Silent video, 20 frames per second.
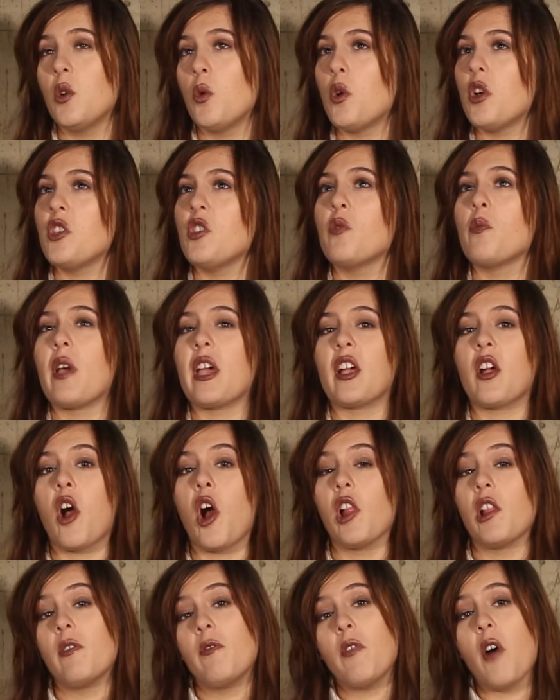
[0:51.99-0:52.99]
what you might
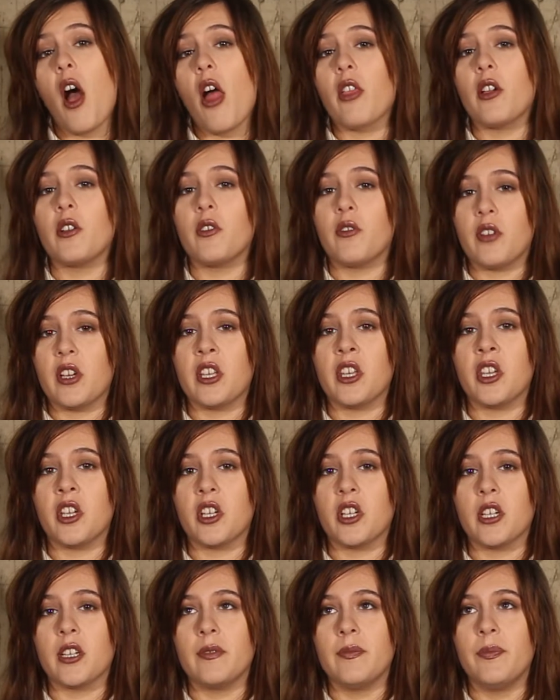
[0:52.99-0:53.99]
call a father
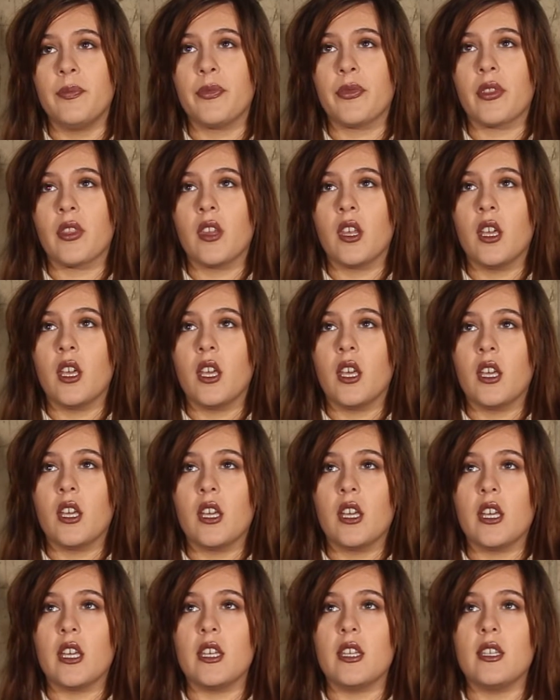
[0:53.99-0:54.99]
figure,
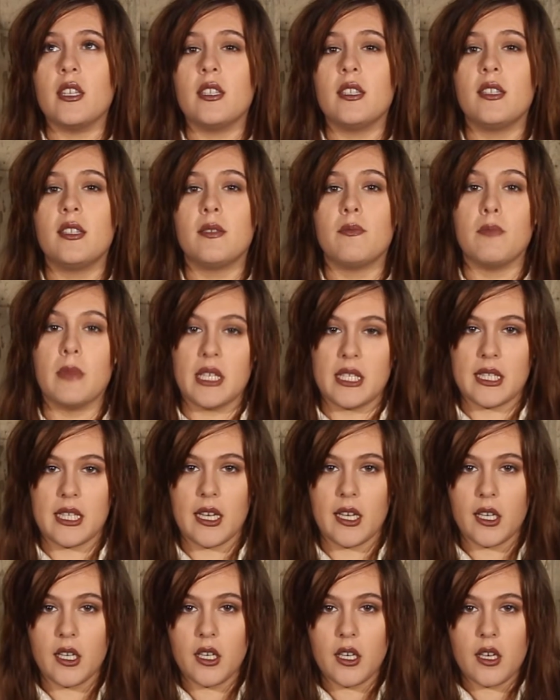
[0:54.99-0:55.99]
is
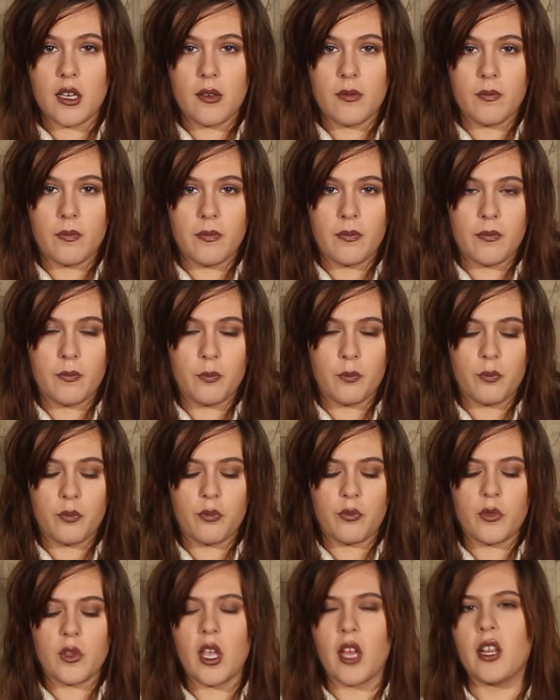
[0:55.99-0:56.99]
missing,
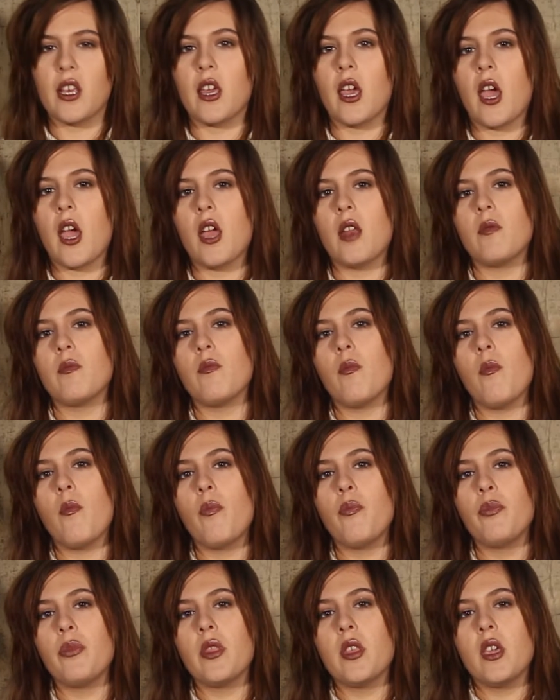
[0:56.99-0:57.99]
yet again.
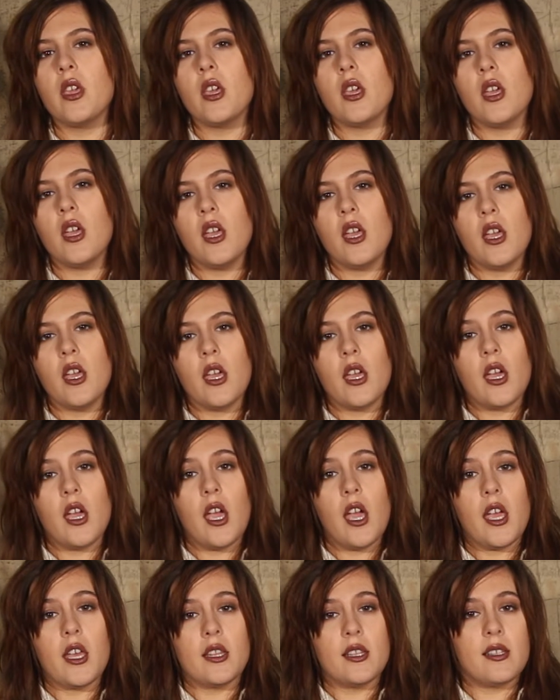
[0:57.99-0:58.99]

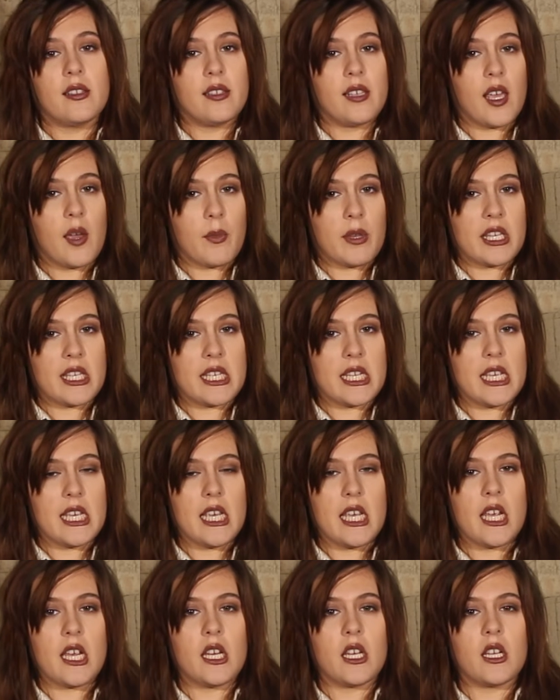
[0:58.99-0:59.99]
And Sam and
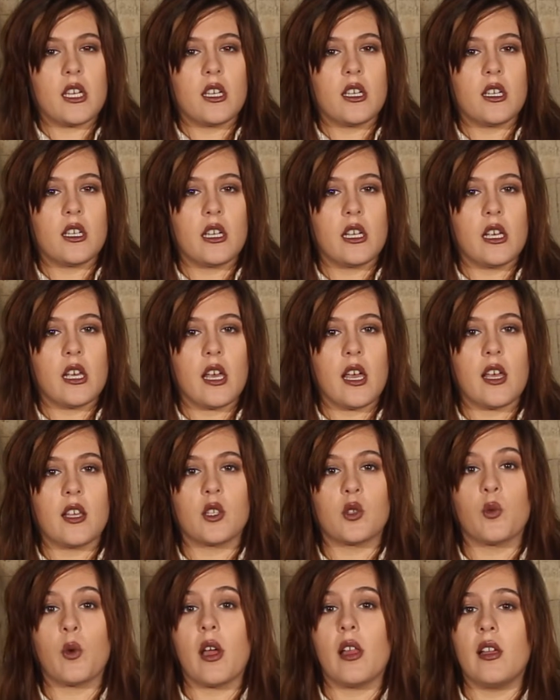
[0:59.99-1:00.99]
Dean,
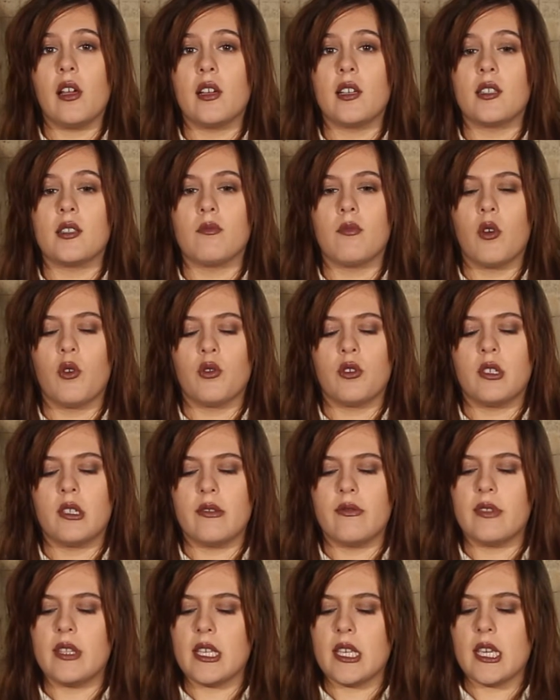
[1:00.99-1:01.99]
as well as most
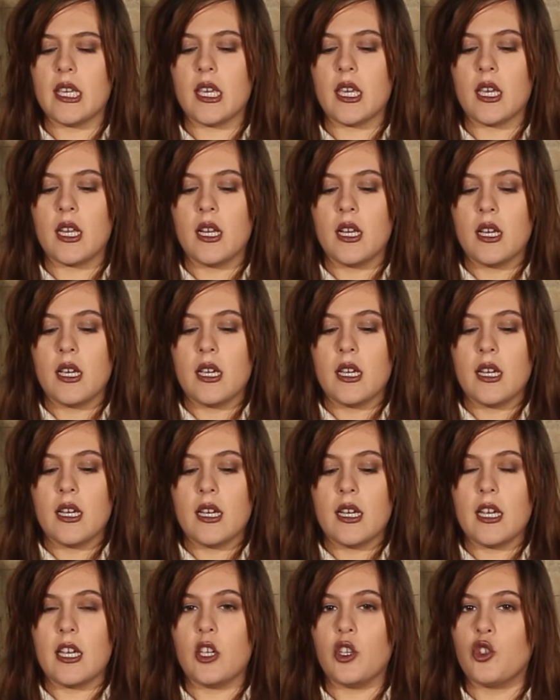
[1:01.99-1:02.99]
of the
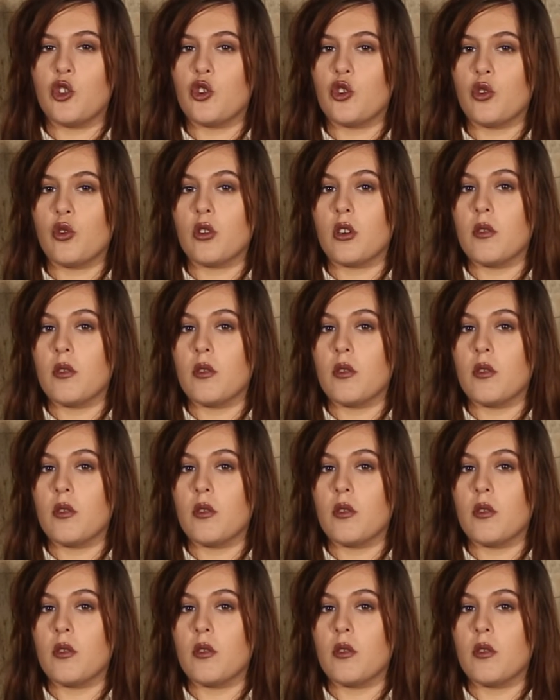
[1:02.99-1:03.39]
angel